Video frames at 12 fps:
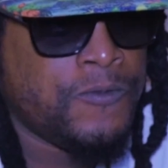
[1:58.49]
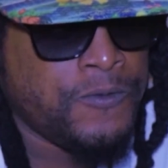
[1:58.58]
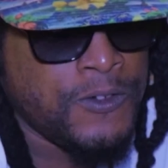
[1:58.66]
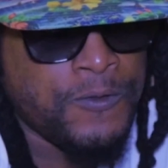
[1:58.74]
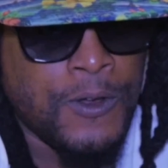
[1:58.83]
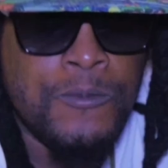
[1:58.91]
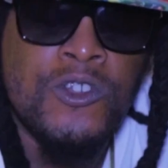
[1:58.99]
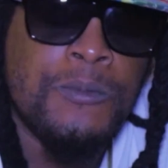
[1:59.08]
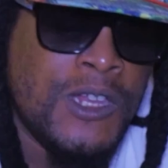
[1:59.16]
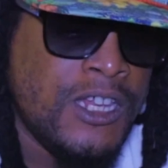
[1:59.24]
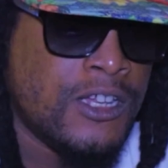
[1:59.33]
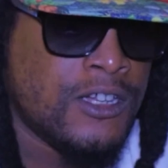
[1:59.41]
is from
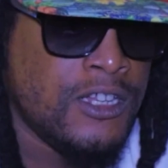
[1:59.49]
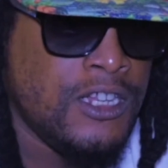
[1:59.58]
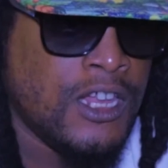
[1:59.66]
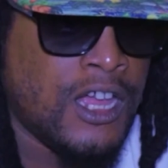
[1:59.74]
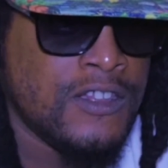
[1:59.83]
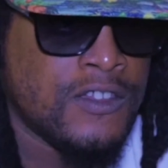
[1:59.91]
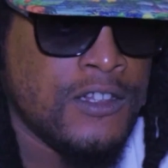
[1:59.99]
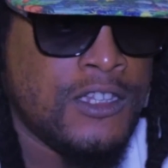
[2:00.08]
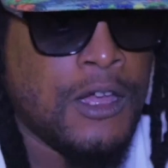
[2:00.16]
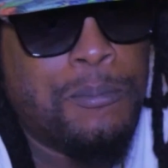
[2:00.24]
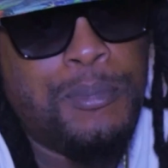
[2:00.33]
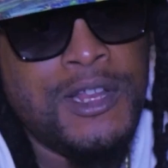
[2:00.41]
Jamaica. He has a
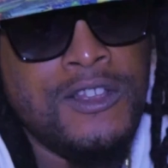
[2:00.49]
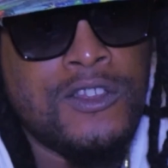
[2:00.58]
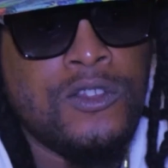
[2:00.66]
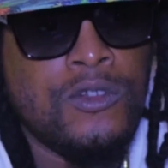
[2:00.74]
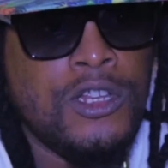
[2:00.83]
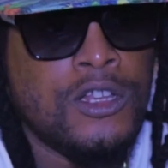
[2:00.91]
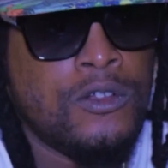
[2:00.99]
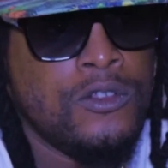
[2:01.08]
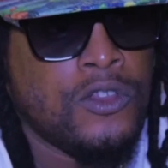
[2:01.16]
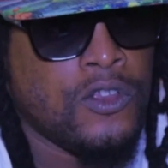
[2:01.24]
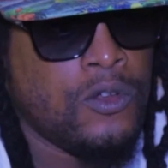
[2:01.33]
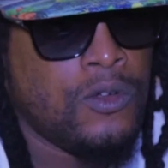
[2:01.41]
dub plate studio.
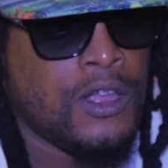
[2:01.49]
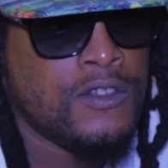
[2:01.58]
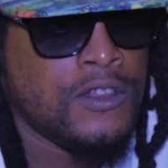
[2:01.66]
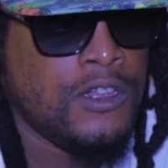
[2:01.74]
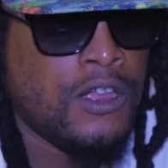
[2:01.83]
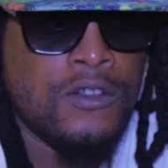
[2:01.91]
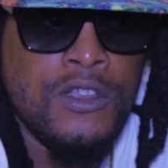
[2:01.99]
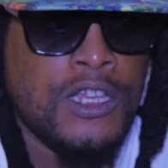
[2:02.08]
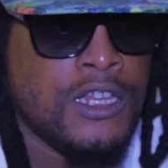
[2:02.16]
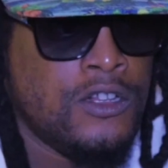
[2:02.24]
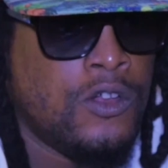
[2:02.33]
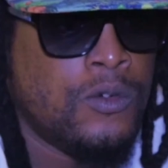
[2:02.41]
So as a young
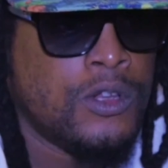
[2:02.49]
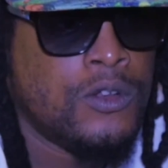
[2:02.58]
kid going